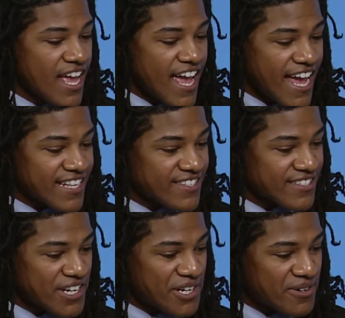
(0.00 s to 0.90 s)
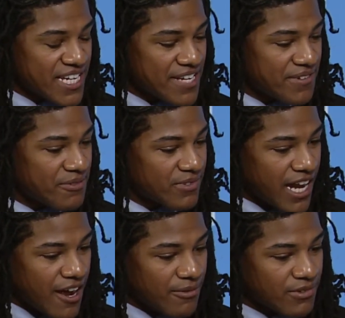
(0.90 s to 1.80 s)
And so, even when
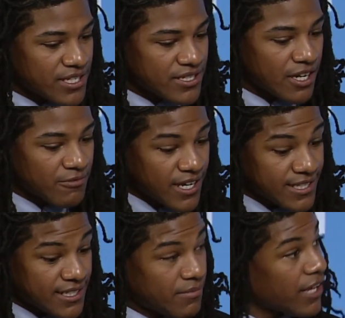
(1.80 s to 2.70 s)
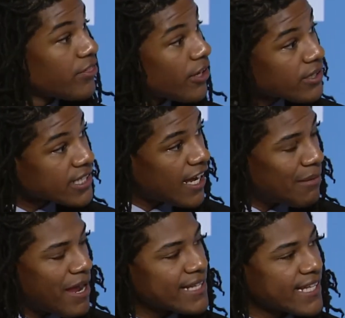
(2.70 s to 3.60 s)
I was arrested my third
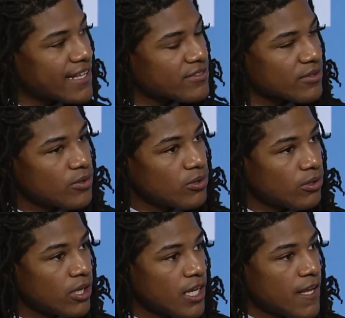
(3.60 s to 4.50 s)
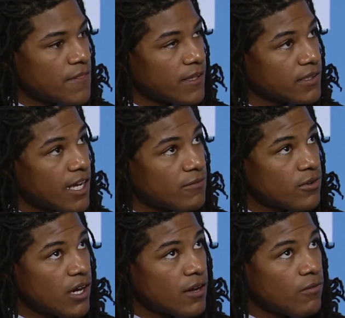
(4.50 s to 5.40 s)
time at that school, the level
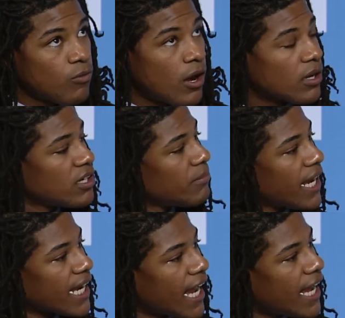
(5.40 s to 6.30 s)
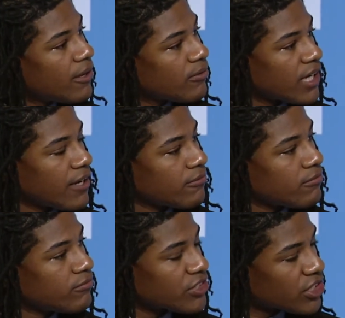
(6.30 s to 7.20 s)
of welcome I got when I
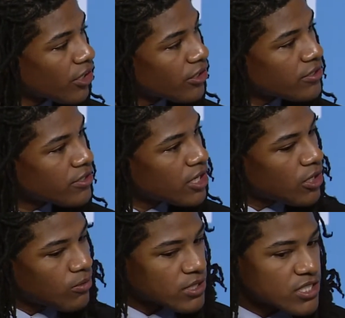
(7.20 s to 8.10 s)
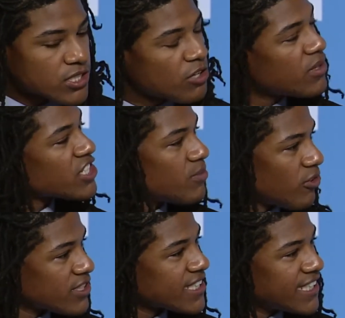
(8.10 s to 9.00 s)
returned was so much more
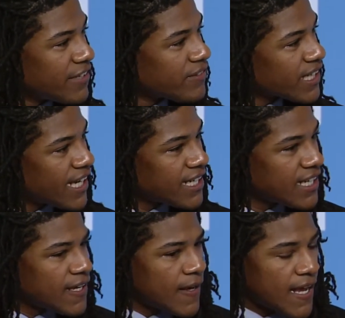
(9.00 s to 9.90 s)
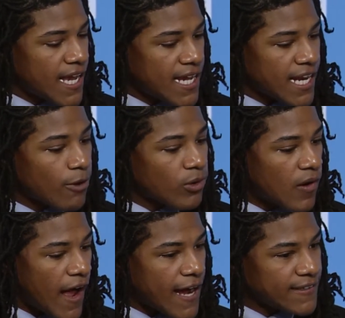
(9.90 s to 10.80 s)
significant. And I will
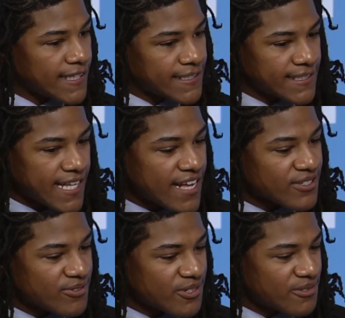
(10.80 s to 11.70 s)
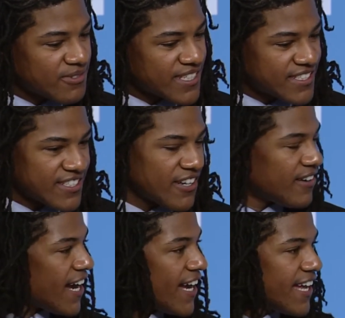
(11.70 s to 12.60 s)
highlight that that school was, you know,
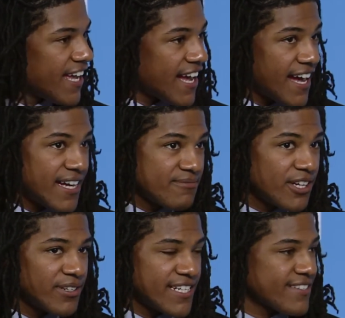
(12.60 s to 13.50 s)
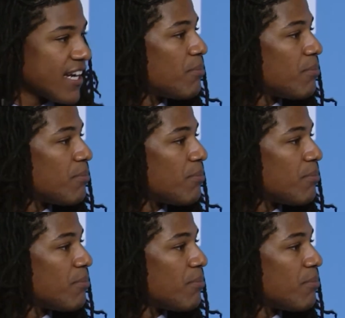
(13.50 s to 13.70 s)
uh, noted as like a